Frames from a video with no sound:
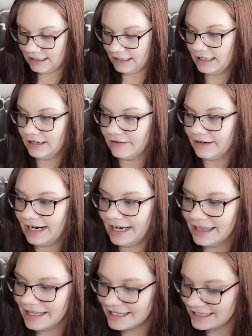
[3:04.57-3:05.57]
All right,
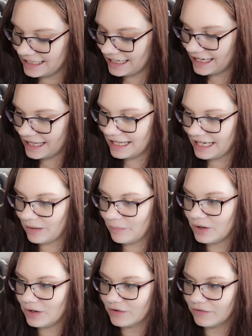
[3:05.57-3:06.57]
and let's see the
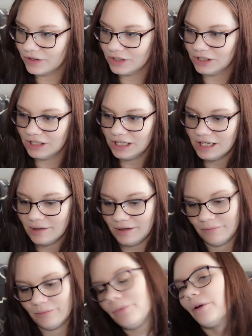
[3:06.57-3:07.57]
beautiful,
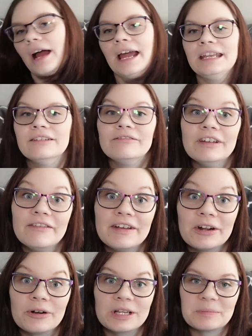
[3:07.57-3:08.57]
bright,
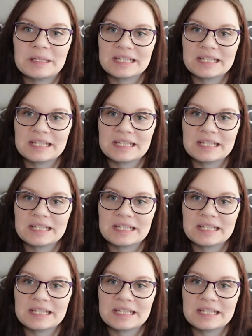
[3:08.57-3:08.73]
vivid Christmas